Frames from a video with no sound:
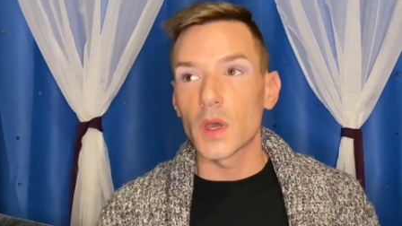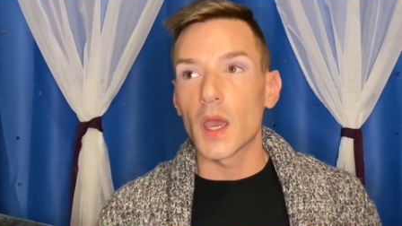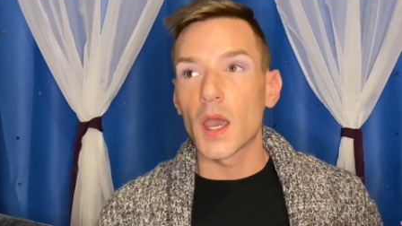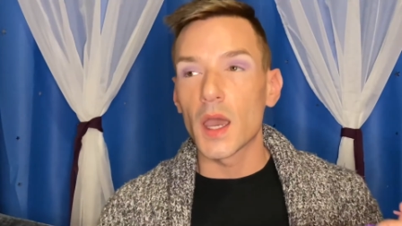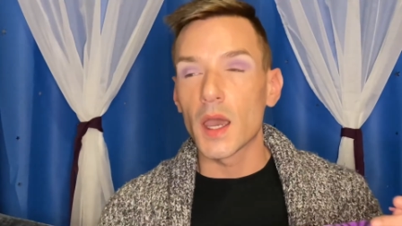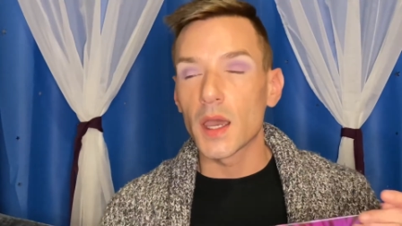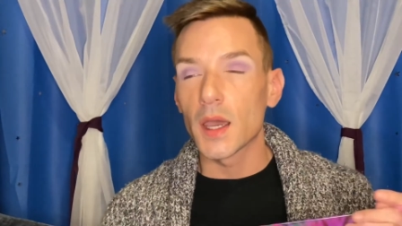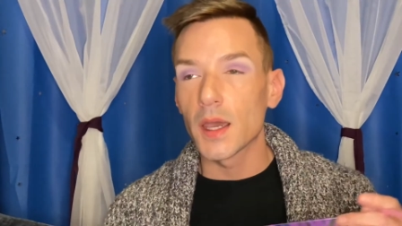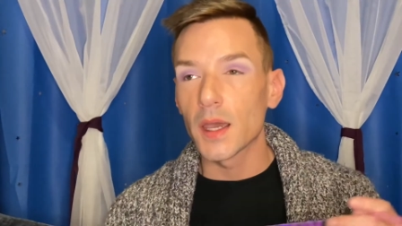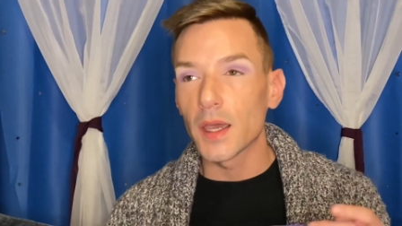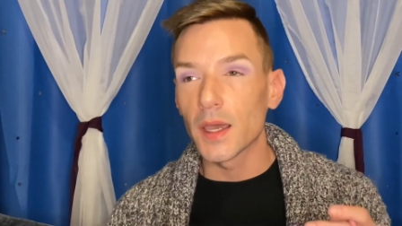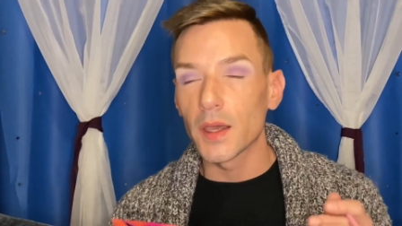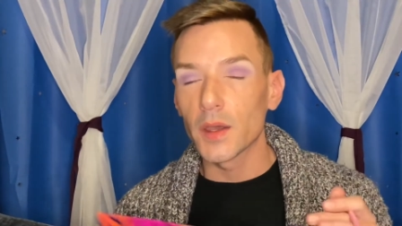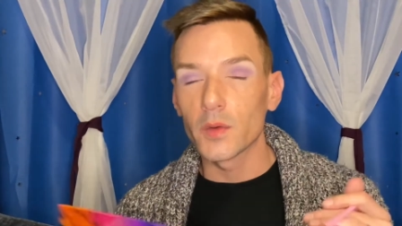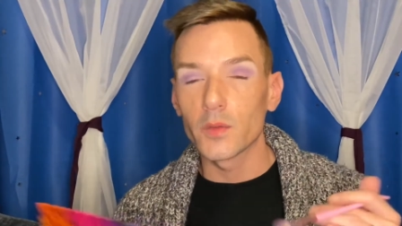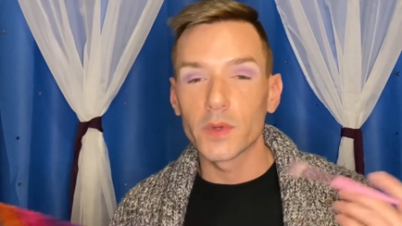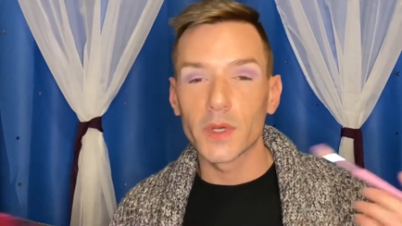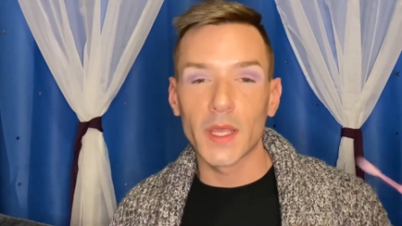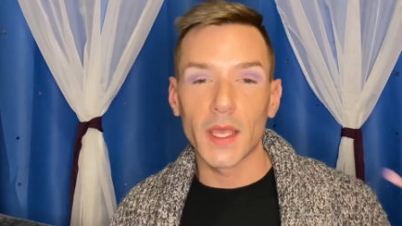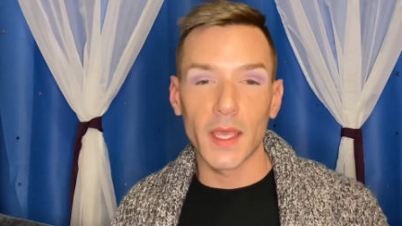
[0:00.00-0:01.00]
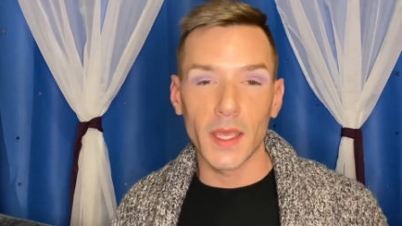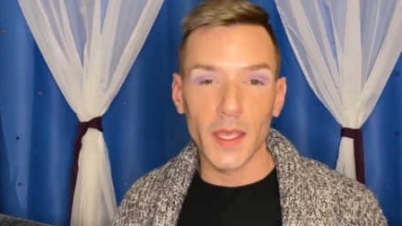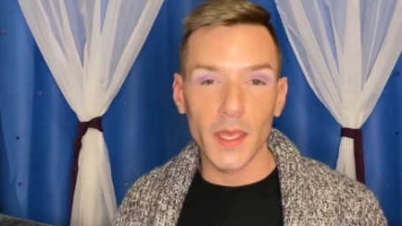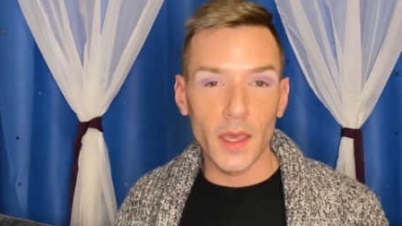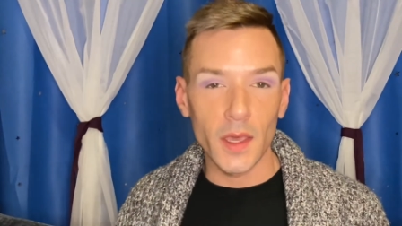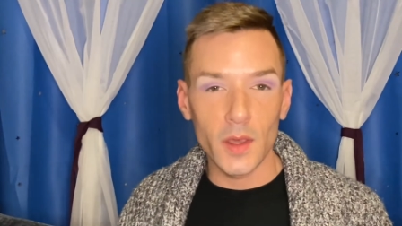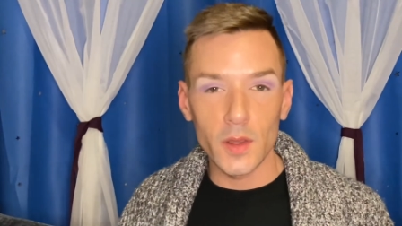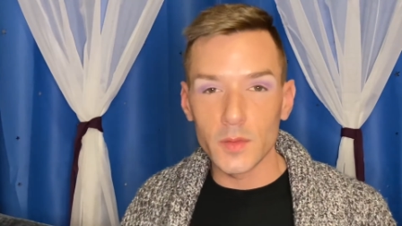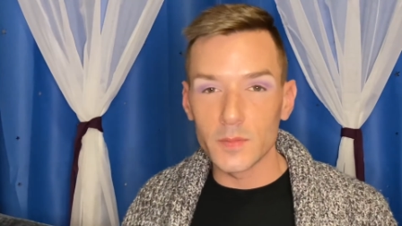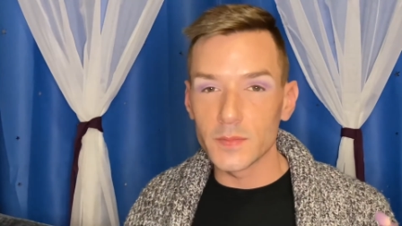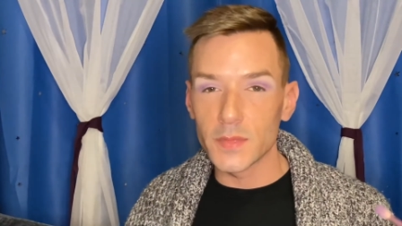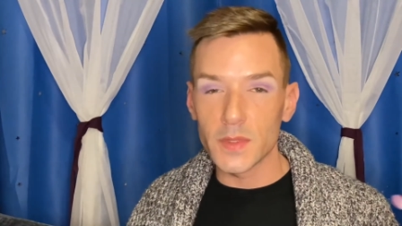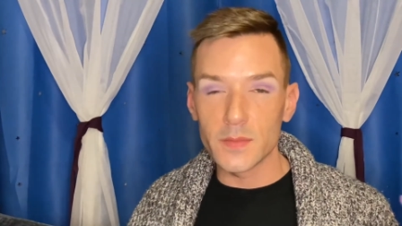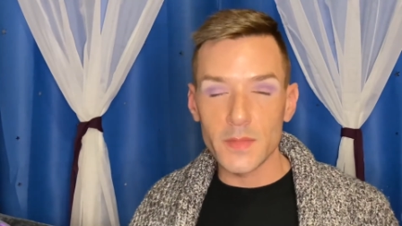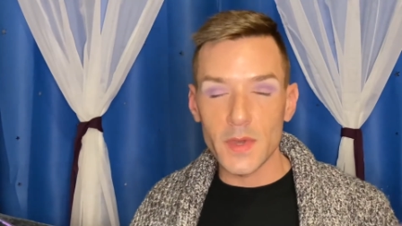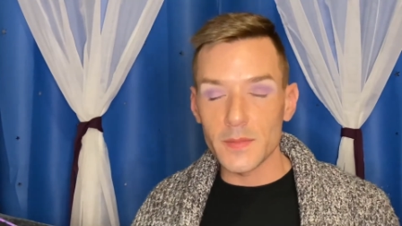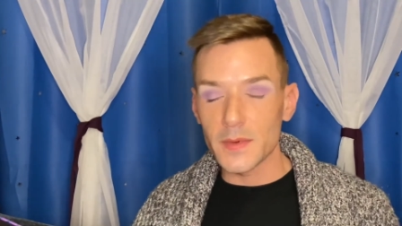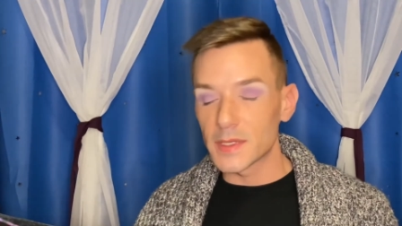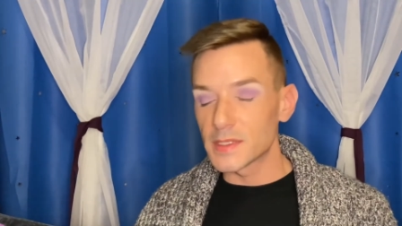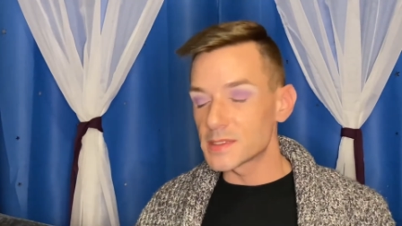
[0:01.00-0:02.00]
I want to hang out and be by
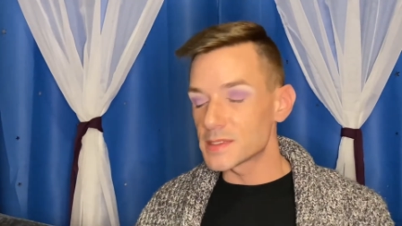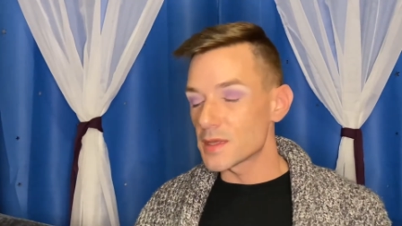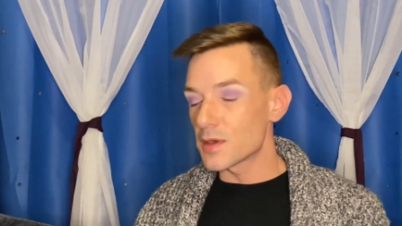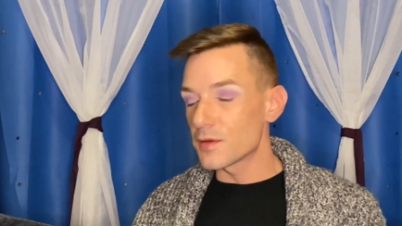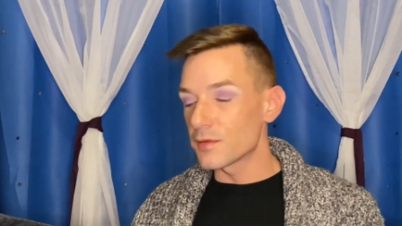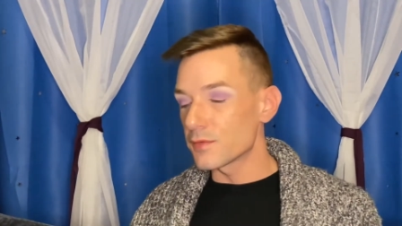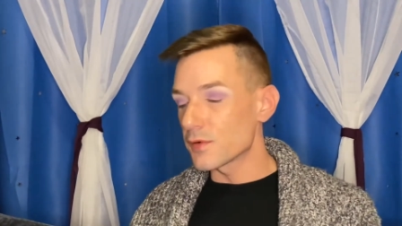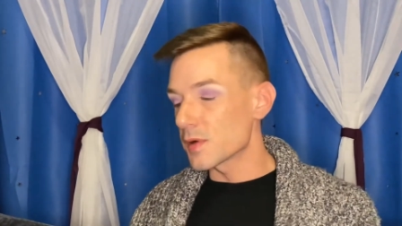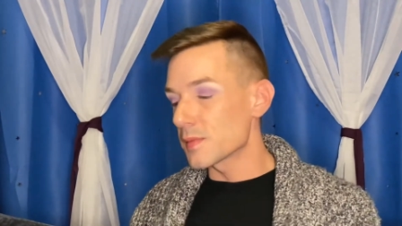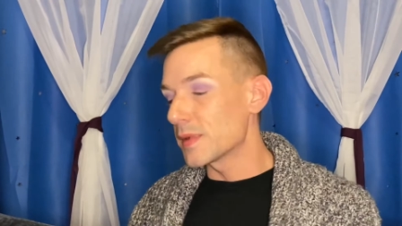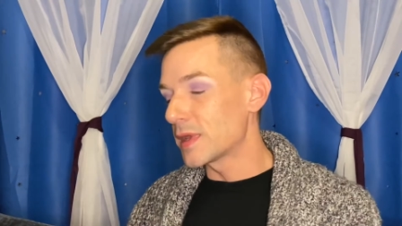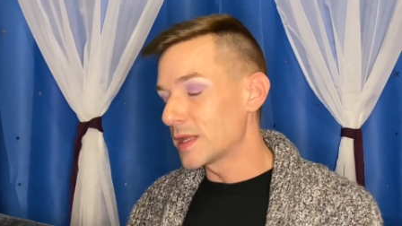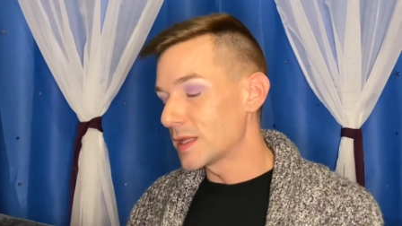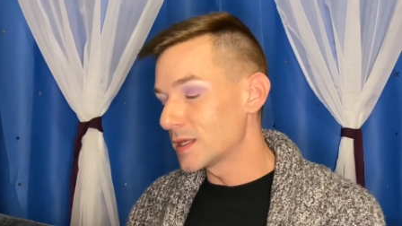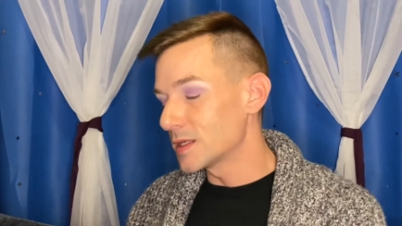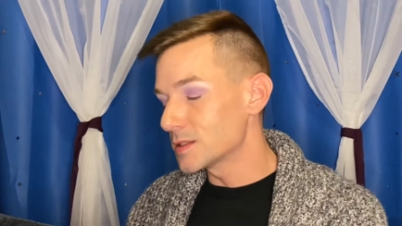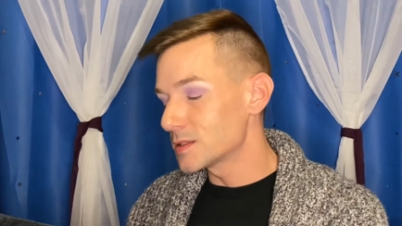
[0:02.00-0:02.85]
myself for a minute.